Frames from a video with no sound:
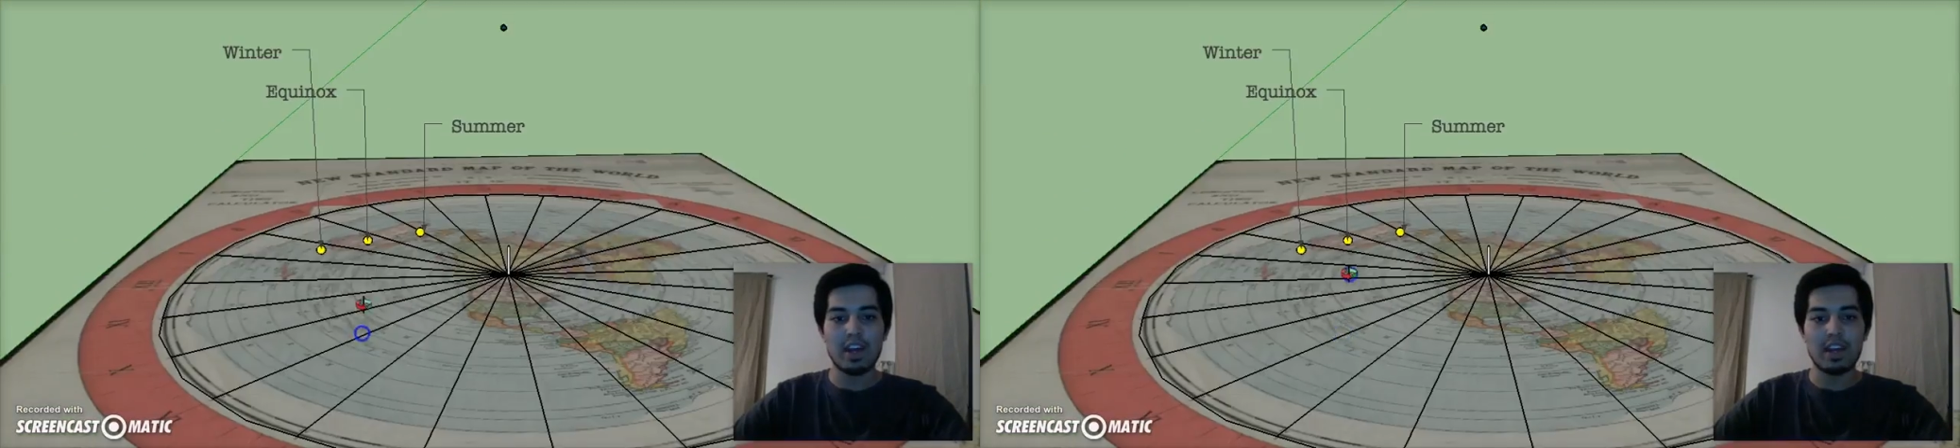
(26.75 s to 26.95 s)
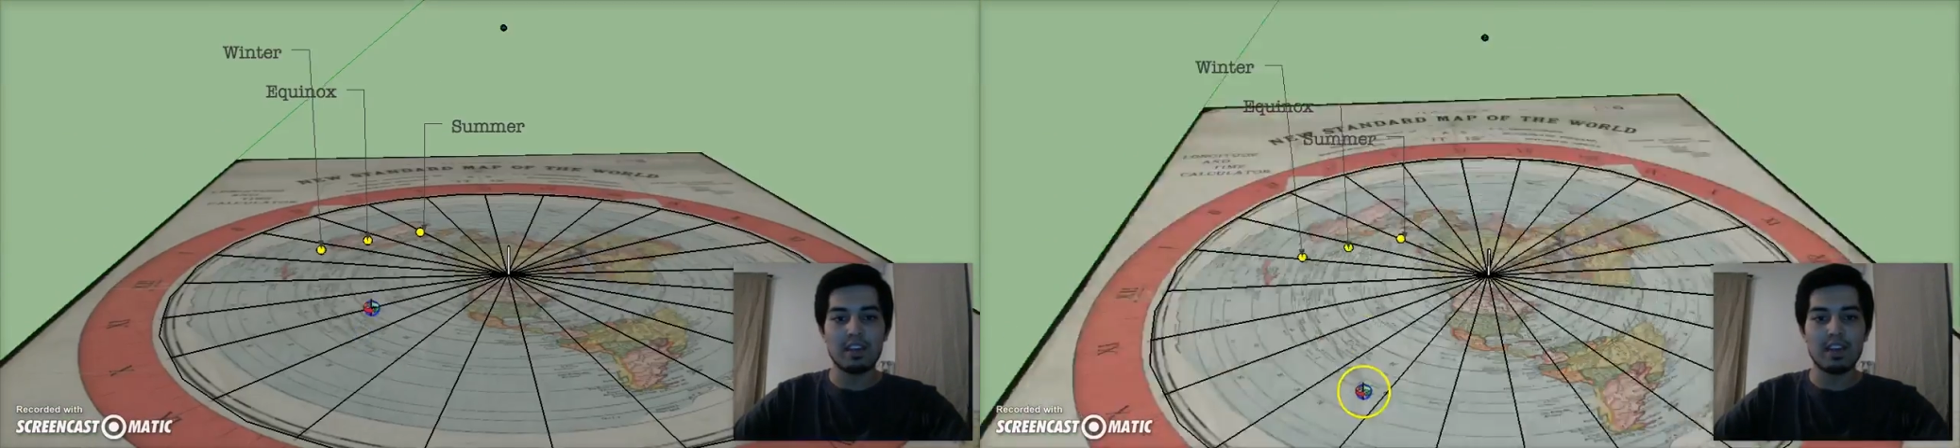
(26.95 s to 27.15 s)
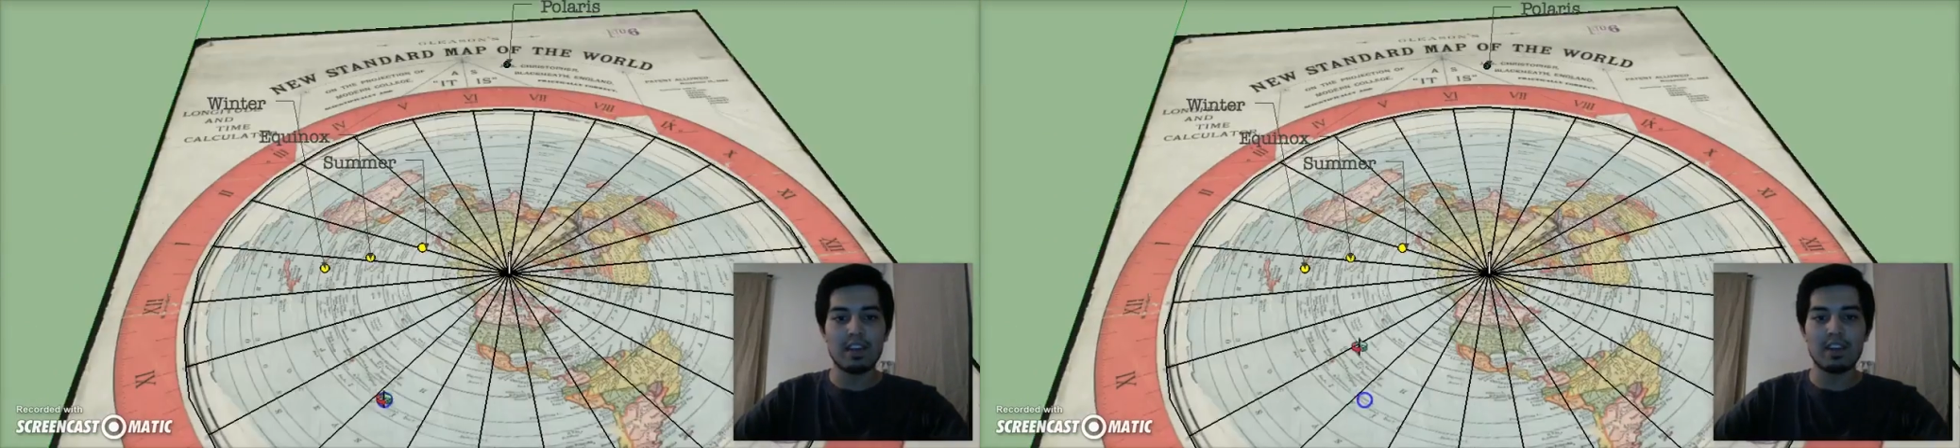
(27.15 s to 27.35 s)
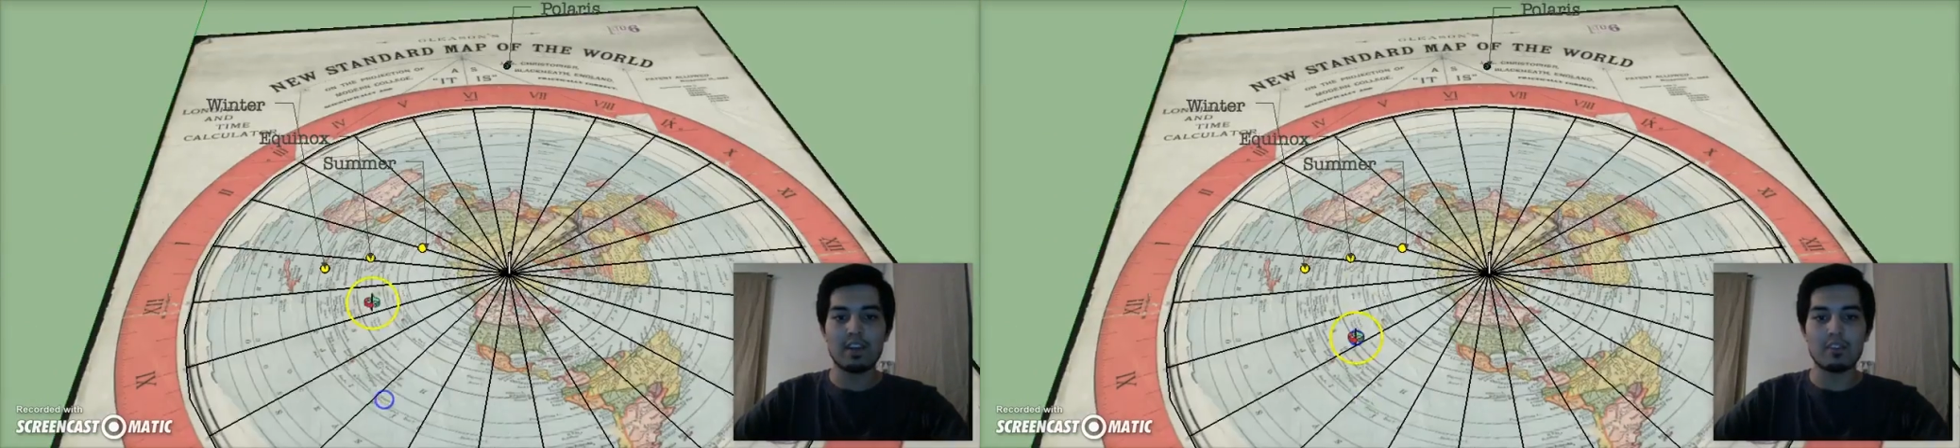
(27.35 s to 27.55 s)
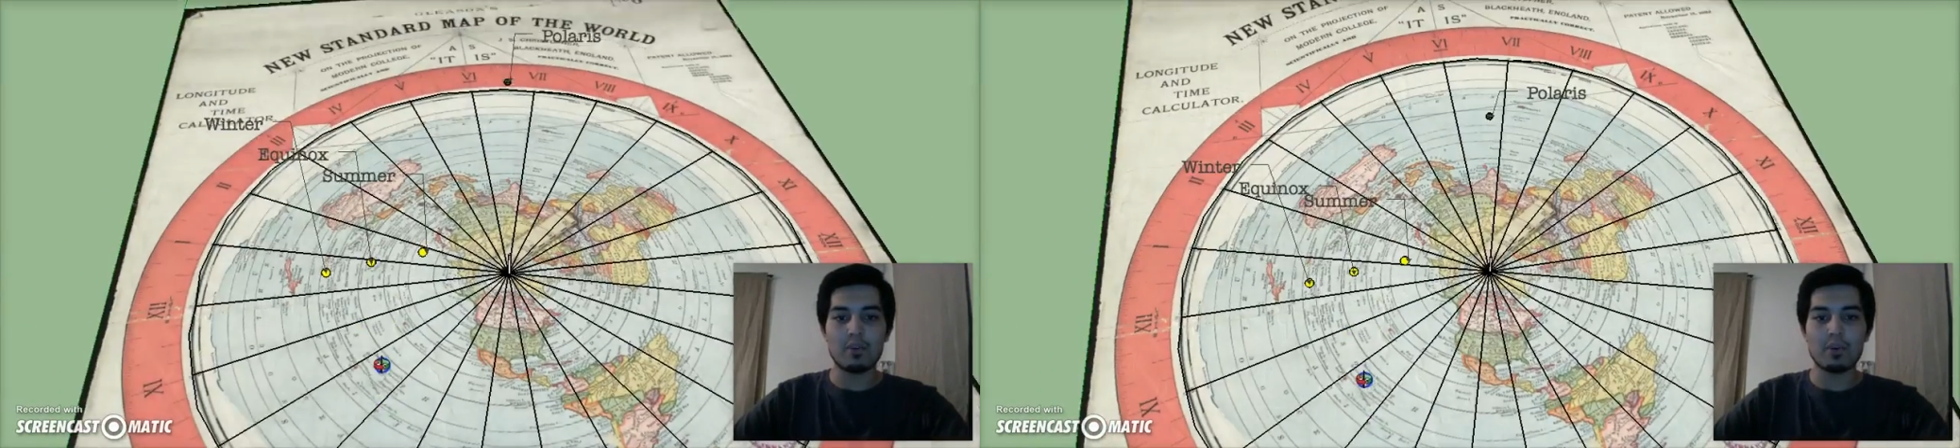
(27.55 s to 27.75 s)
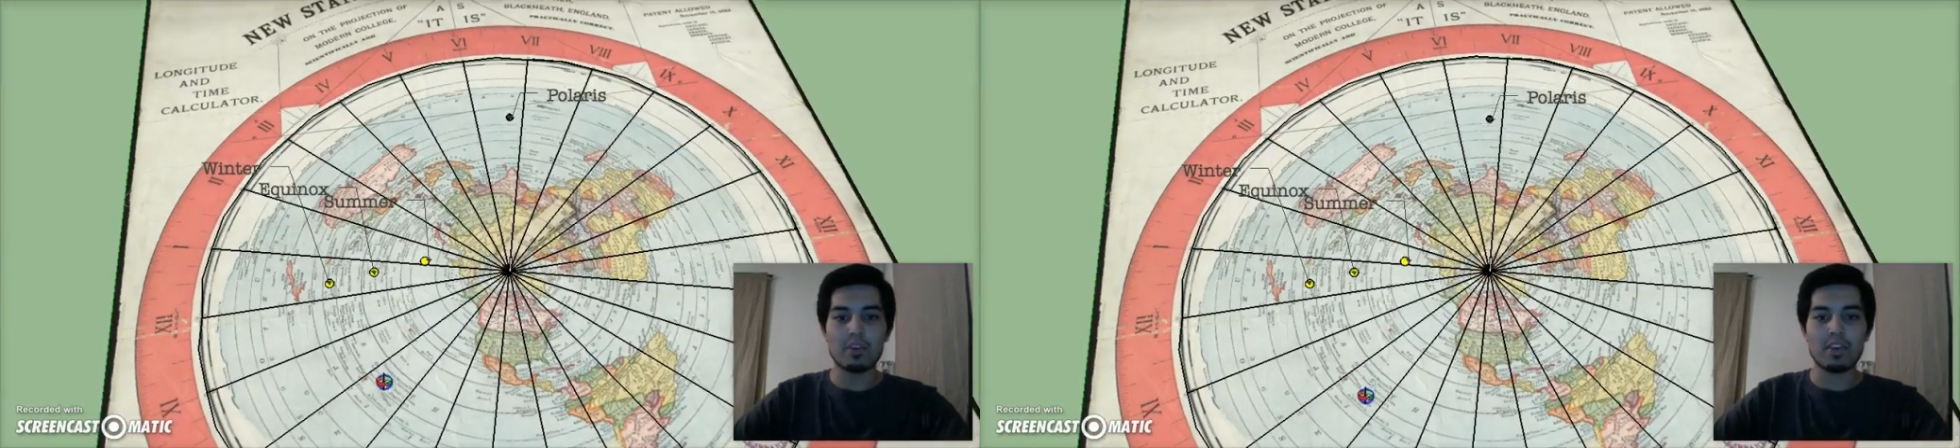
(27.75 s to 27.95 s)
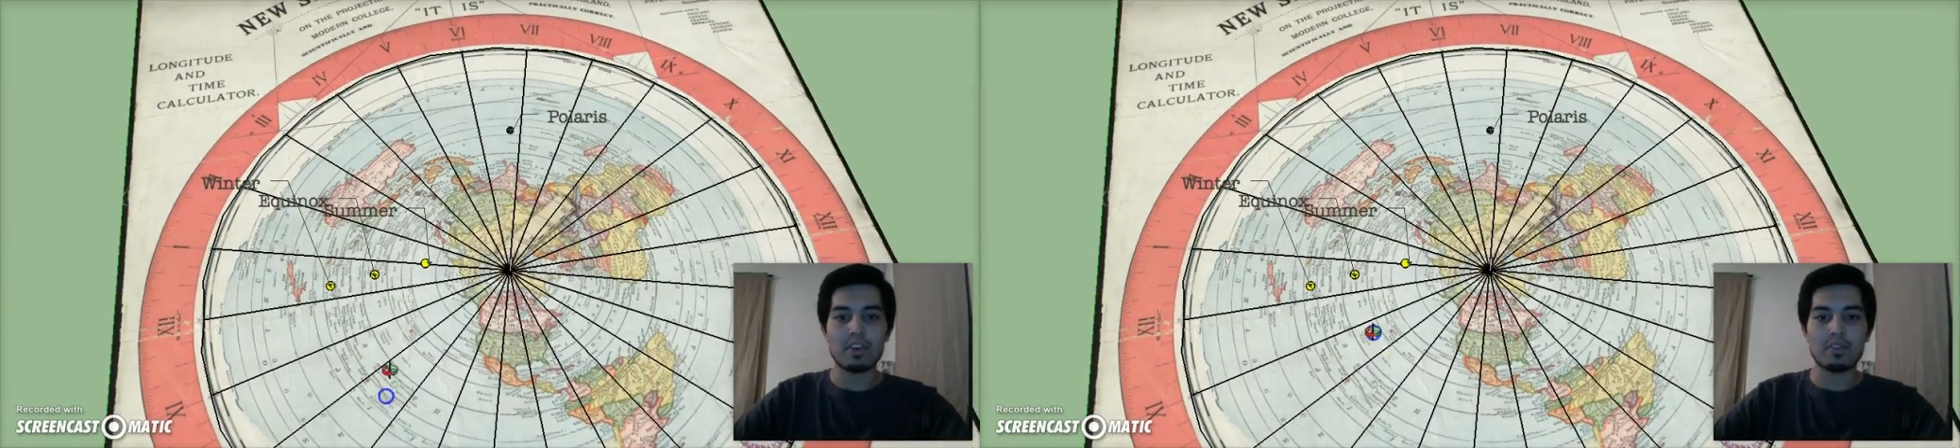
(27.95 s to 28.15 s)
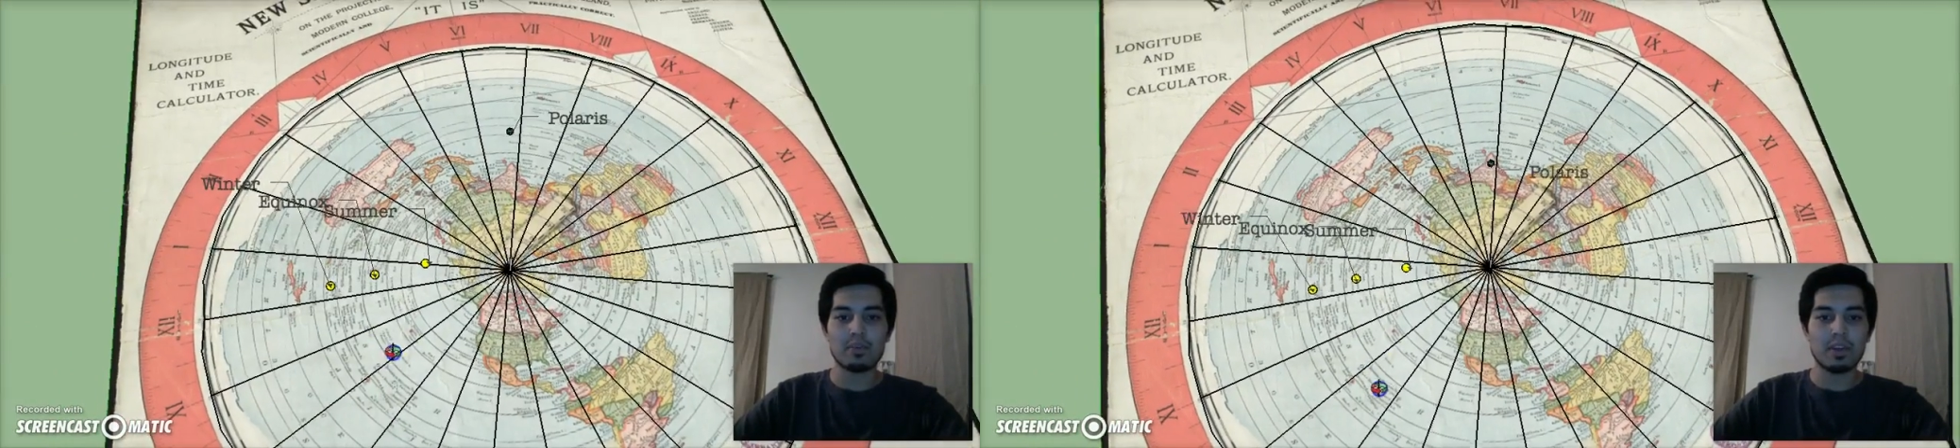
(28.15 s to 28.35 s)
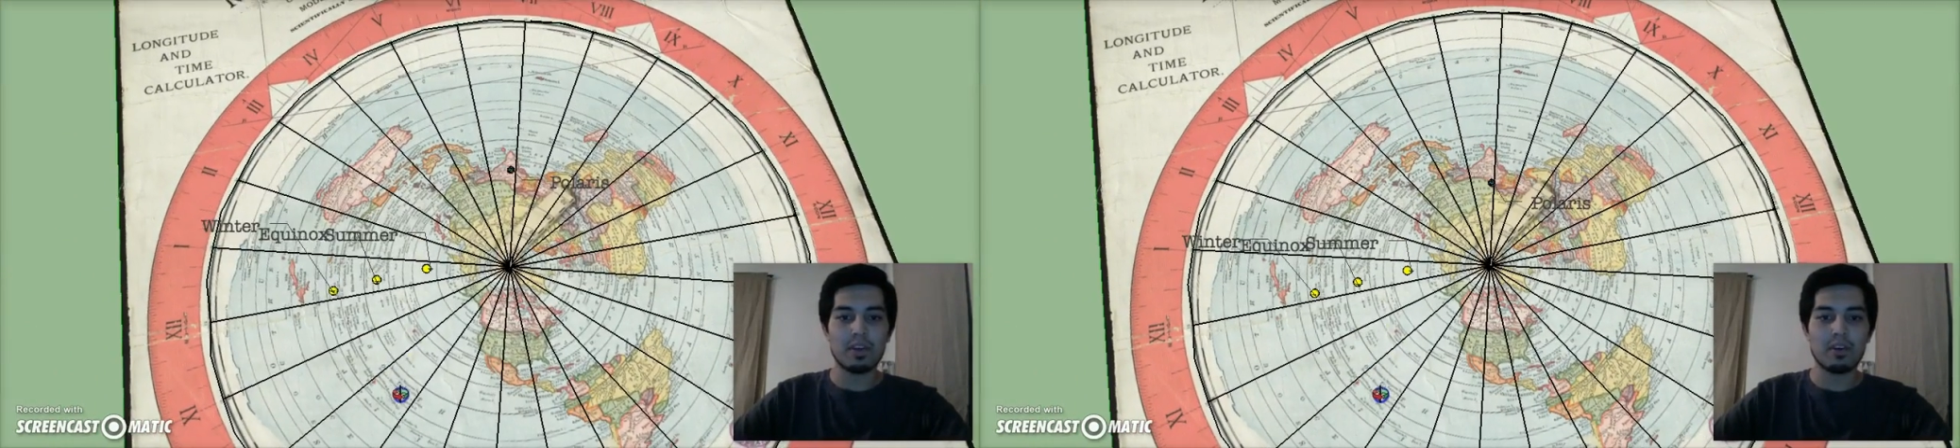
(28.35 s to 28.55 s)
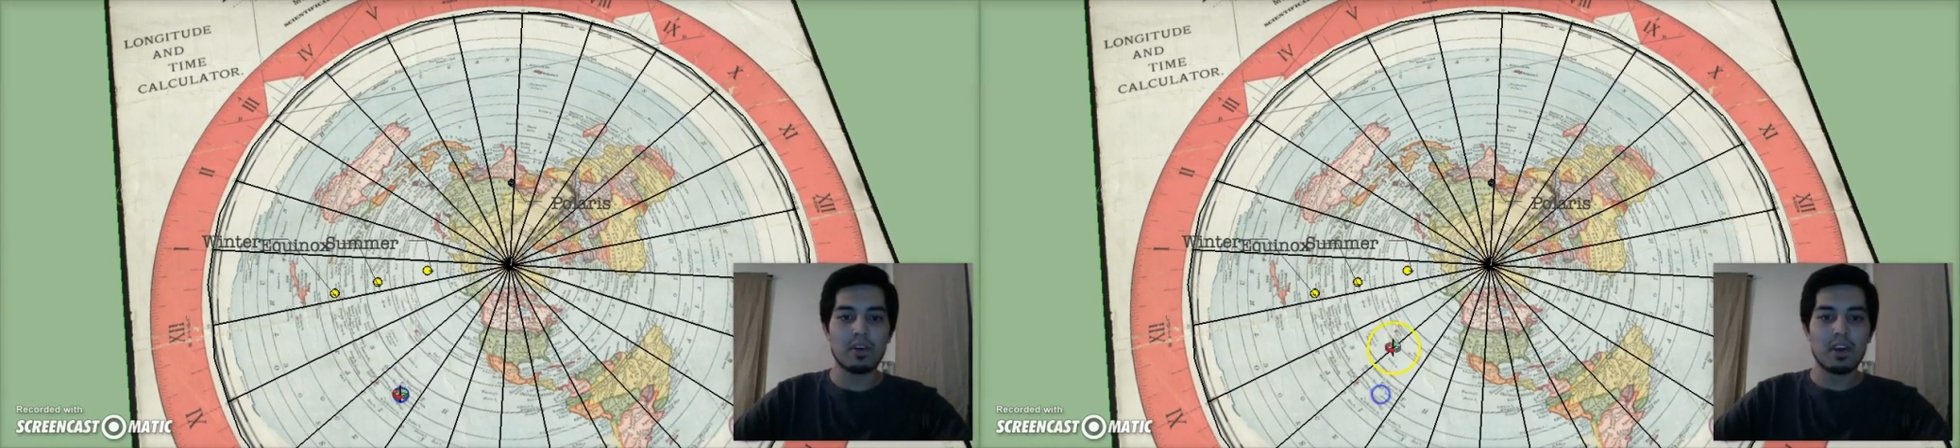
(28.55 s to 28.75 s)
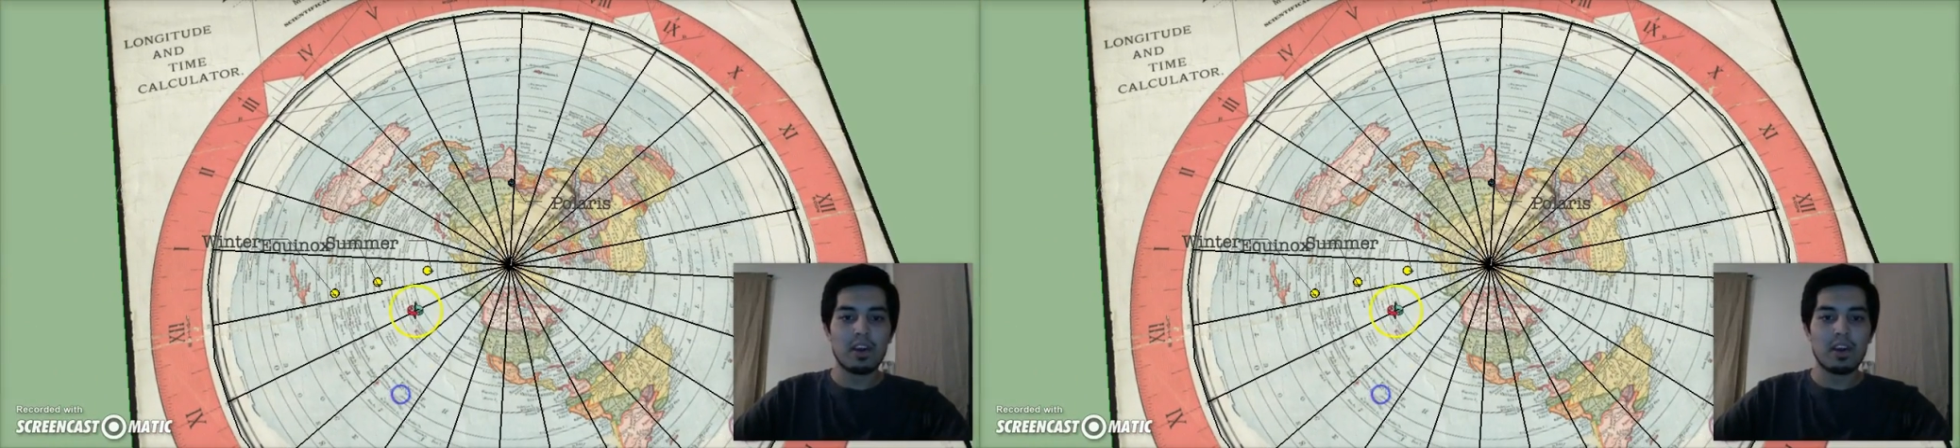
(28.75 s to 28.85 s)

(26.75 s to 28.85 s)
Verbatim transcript: And then, of course, as we know,